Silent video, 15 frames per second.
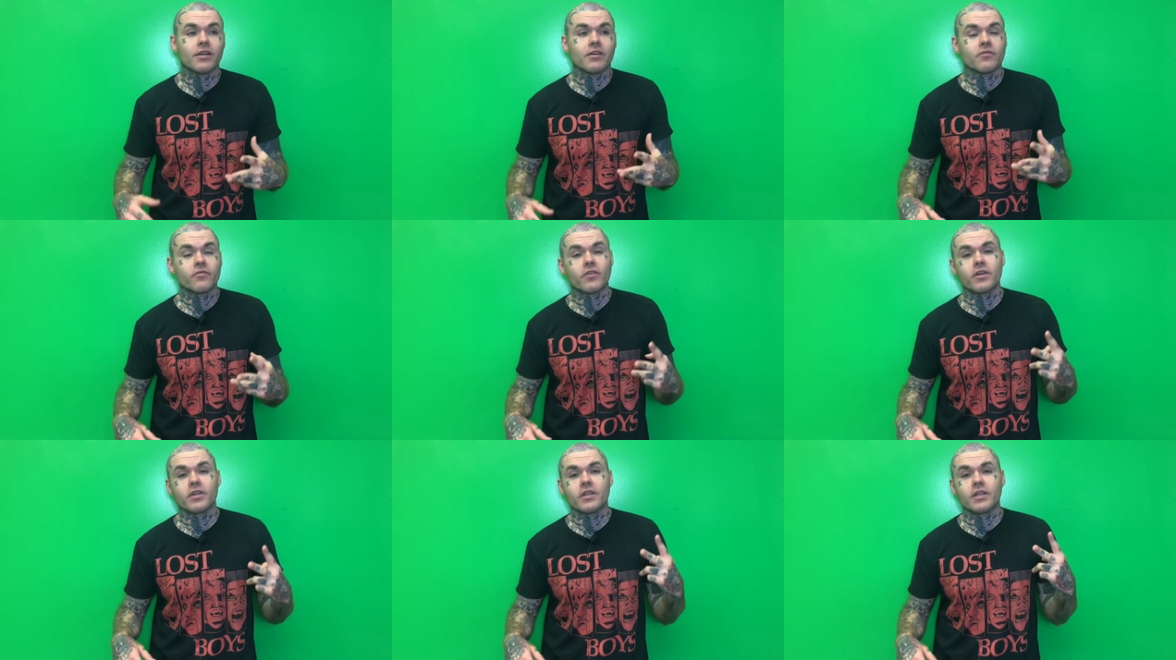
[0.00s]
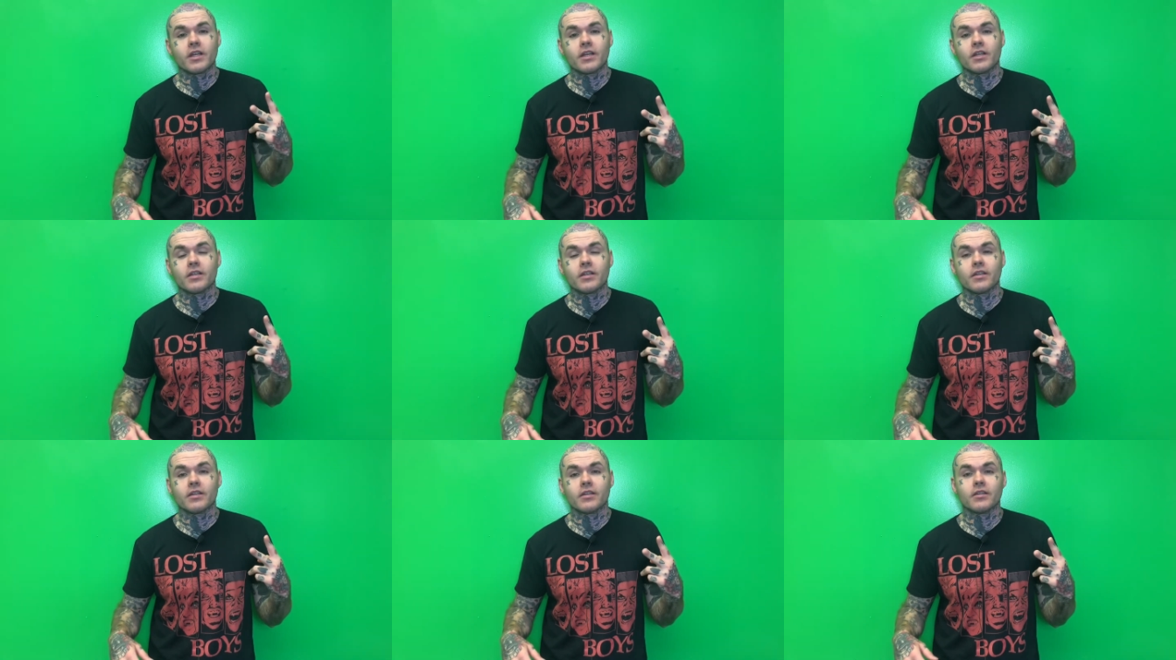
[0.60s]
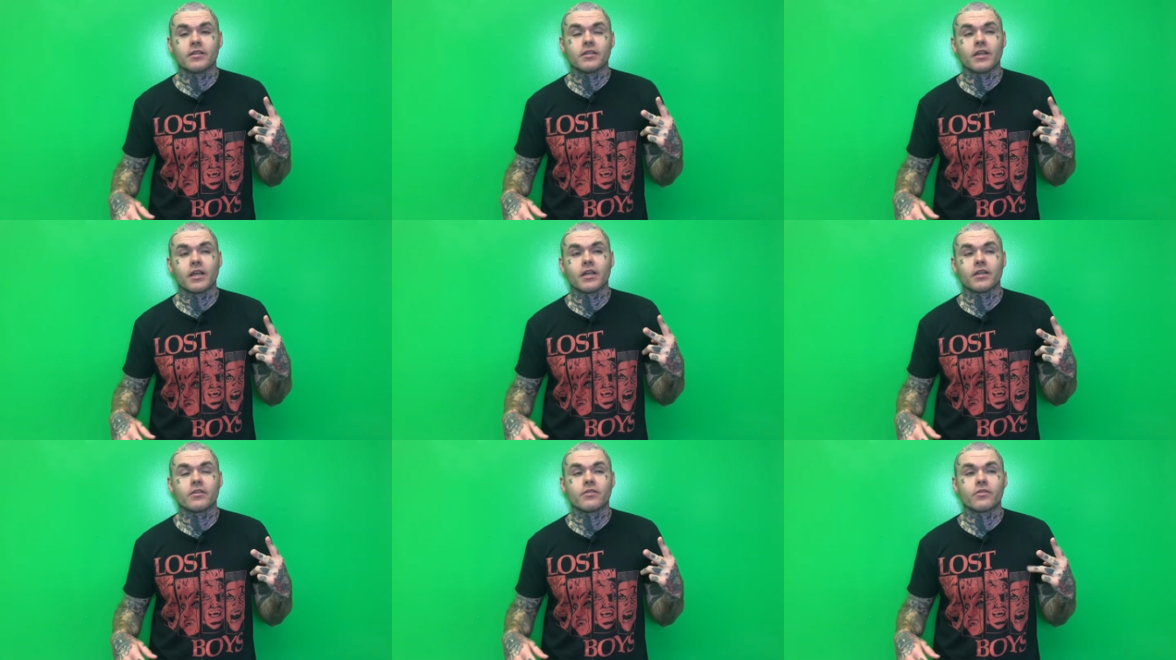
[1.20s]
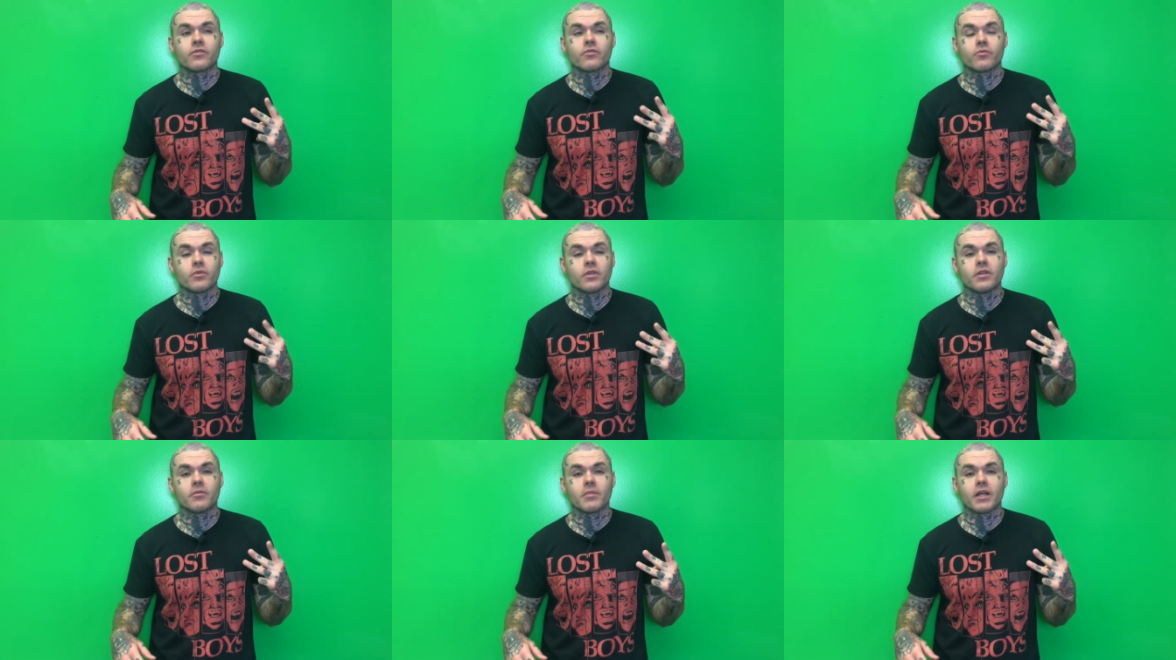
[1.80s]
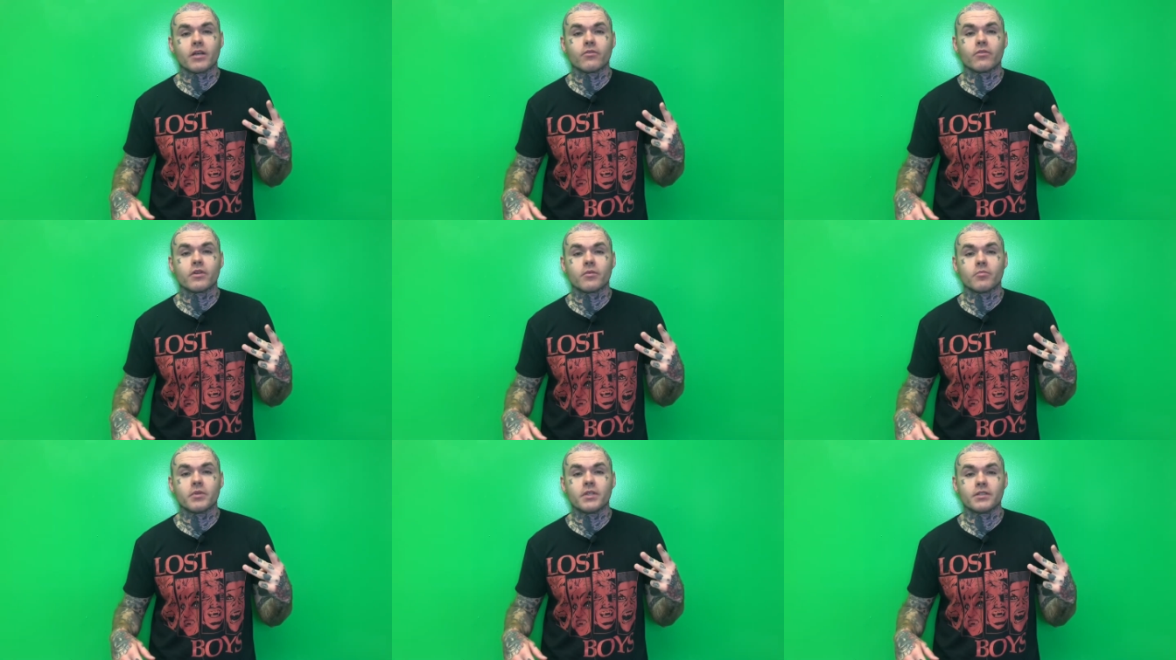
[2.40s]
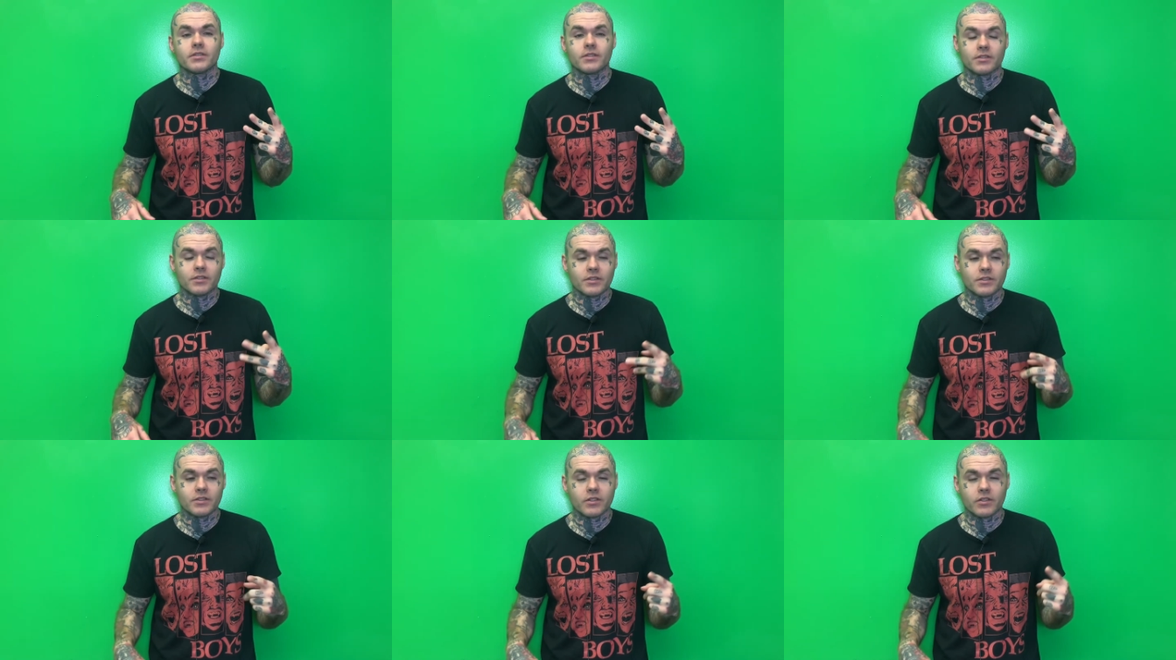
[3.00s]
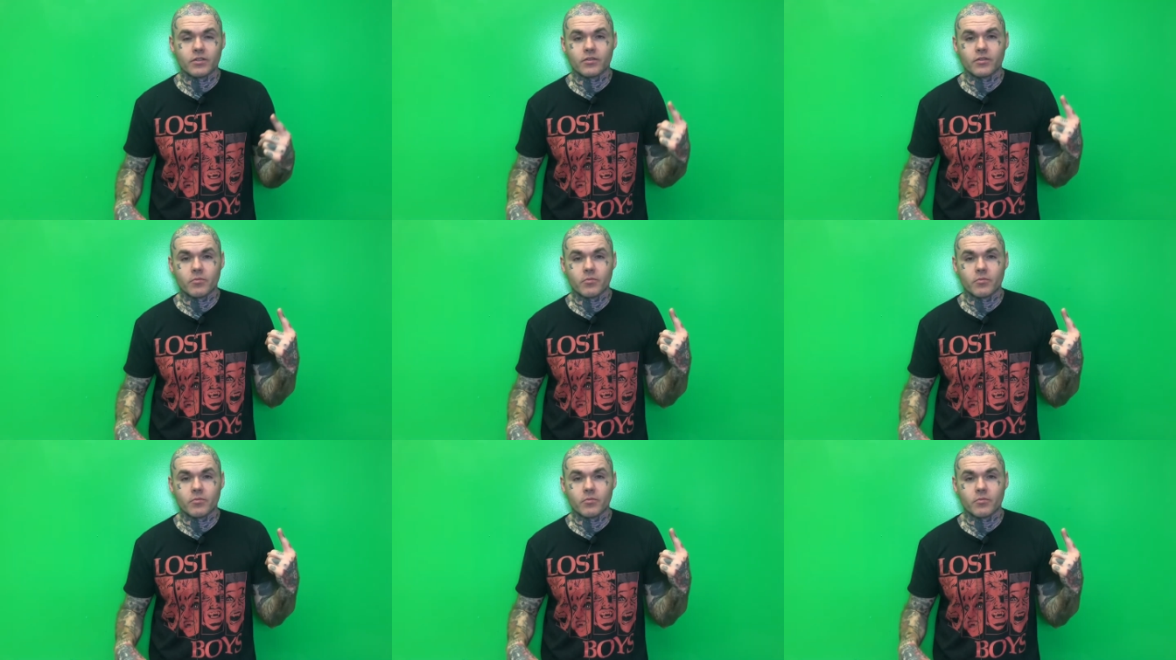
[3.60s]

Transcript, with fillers: I've already got three of my Grail pieces this year: